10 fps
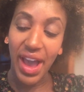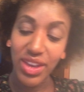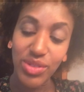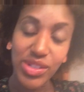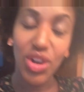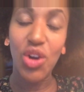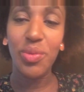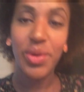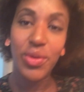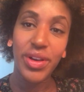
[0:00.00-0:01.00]
I used
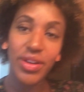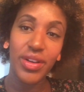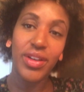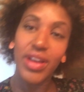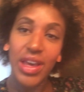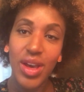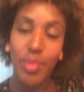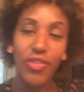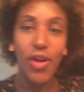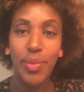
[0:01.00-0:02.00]
jojoba oil
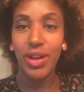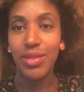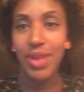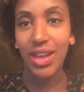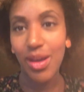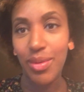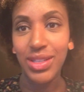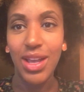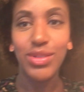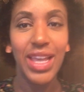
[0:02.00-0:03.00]
before I put on the makeup
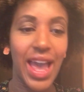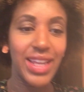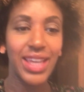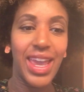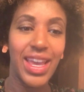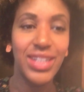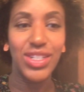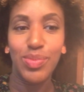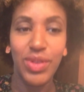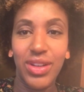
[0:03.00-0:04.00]
because I was like, I can't
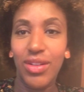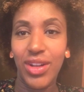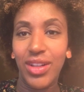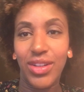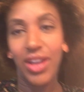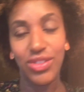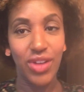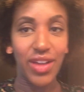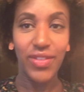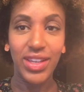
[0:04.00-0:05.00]
just put it on a
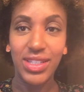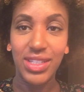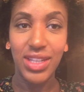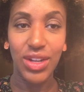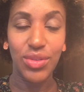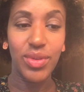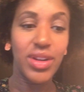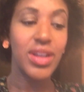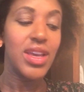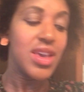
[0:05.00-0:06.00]
dry face. That's not gonna work.